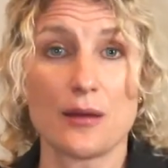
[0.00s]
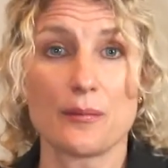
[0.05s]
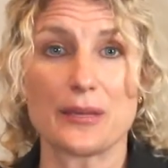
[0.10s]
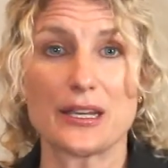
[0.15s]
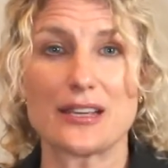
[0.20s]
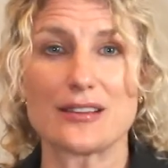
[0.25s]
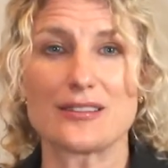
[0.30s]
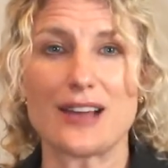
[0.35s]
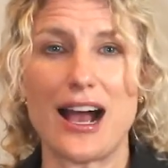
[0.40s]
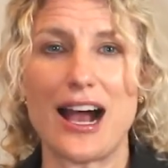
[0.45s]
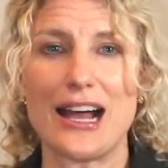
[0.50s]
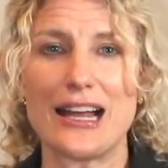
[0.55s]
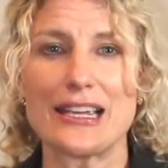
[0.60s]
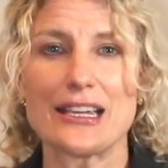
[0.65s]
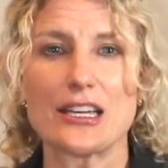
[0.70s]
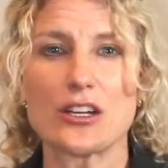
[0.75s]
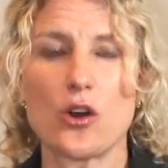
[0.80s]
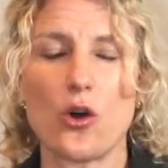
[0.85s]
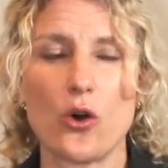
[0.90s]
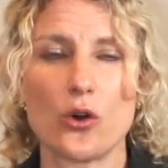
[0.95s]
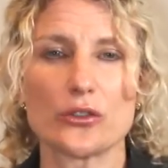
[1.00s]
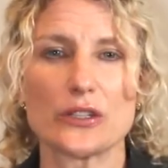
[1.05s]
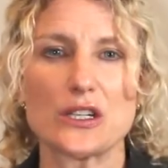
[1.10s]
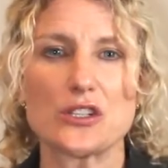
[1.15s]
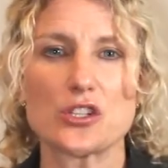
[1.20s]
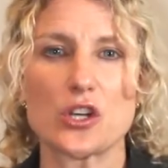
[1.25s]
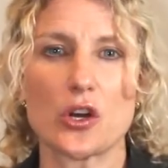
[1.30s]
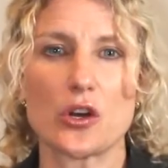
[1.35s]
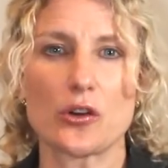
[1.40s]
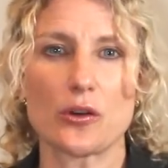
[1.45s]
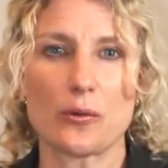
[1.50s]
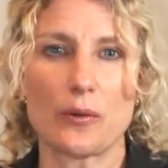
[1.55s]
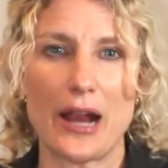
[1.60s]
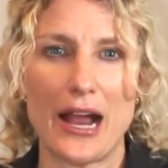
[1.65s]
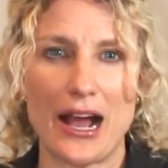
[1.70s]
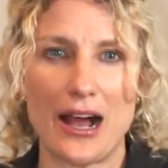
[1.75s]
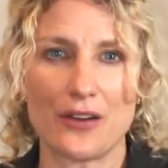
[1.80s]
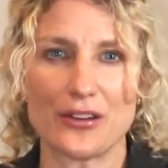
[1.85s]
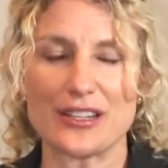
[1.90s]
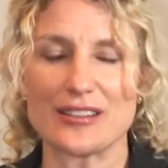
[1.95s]
Because I can only turn
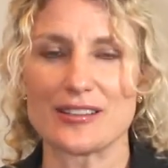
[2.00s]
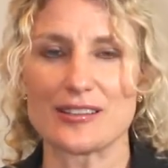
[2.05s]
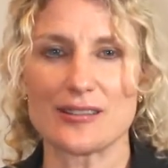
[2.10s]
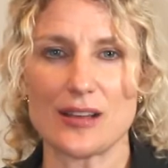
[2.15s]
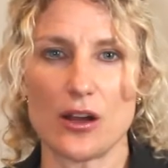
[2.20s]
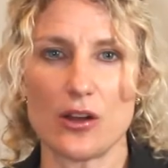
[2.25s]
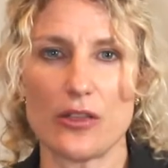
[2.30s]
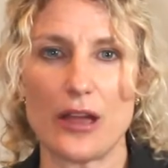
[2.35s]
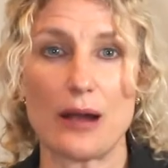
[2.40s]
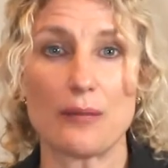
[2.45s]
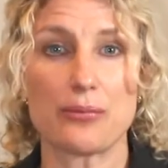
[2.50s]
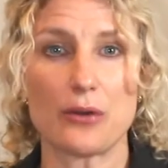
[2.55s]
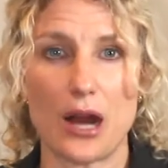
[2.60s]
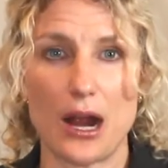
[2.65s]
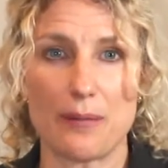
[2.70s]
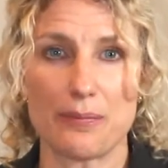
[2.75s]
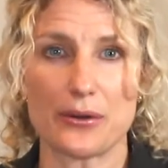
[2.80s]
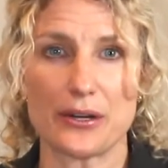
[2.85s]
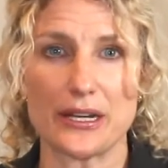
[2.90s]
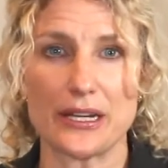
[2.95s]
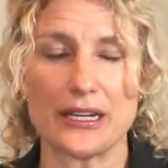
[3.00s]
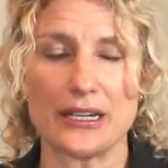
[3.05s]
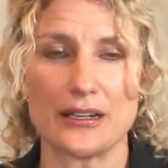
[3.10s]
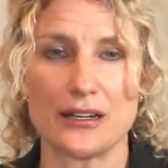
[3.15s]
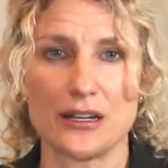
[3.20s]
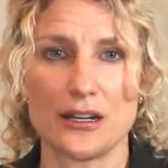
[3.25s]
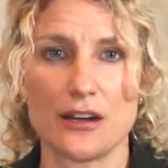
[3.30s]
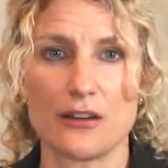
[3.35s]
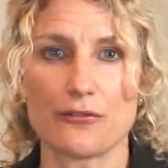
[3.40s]
around and sell that property